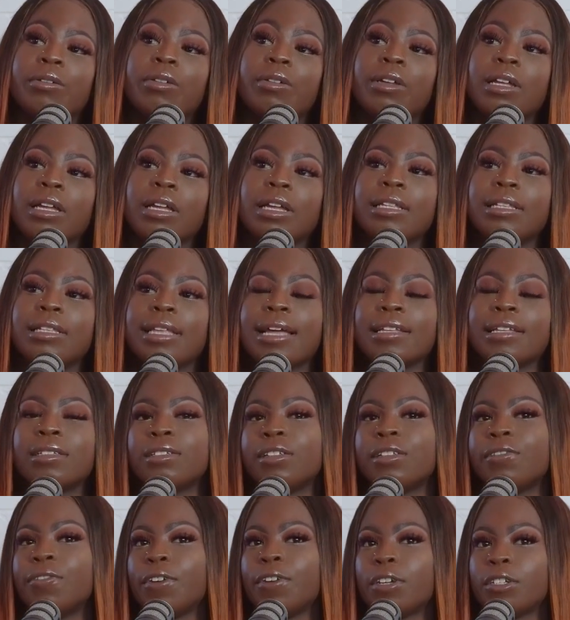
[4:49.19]
Okay. okay. That's
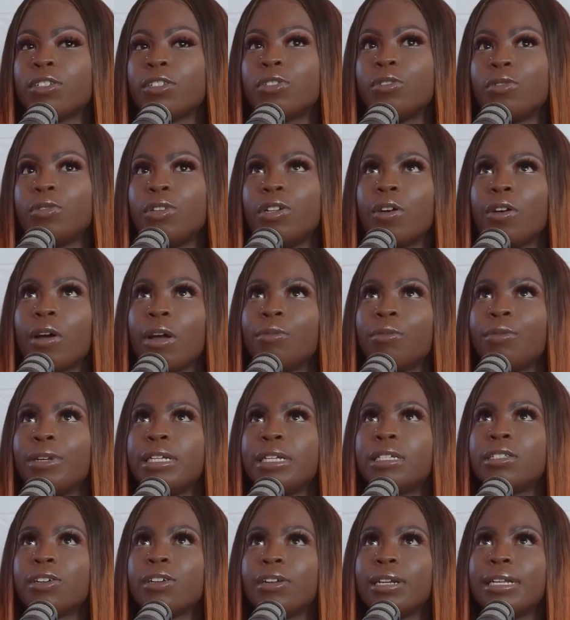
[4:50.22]
the first studio I
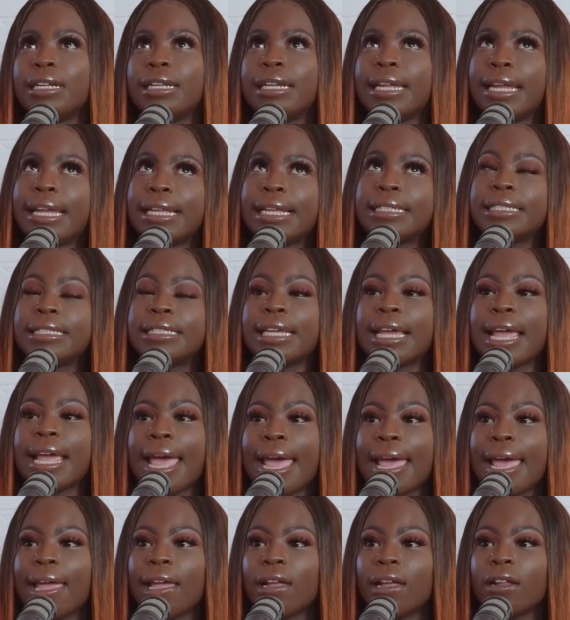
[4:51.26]
really started dancing
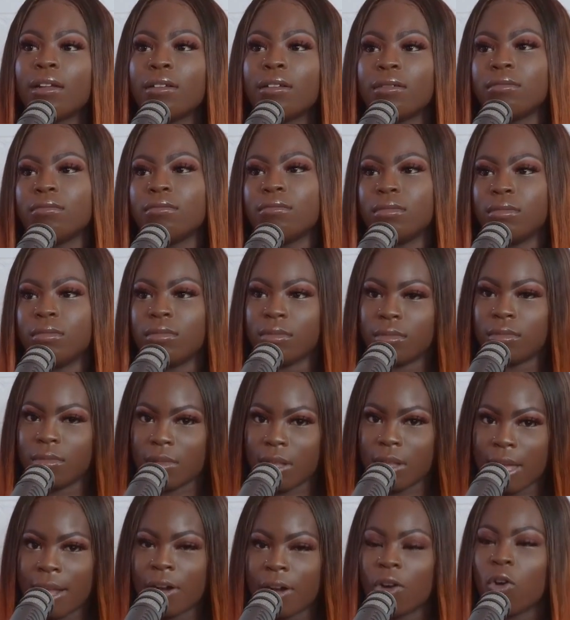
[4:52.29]
at
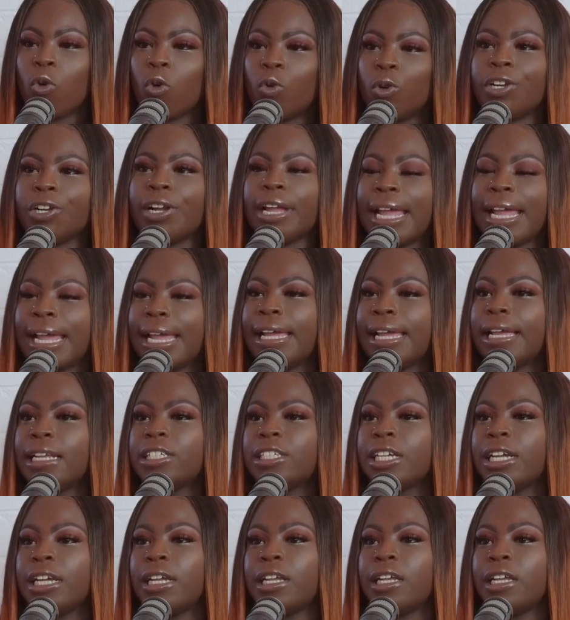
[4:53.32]
at an older age right.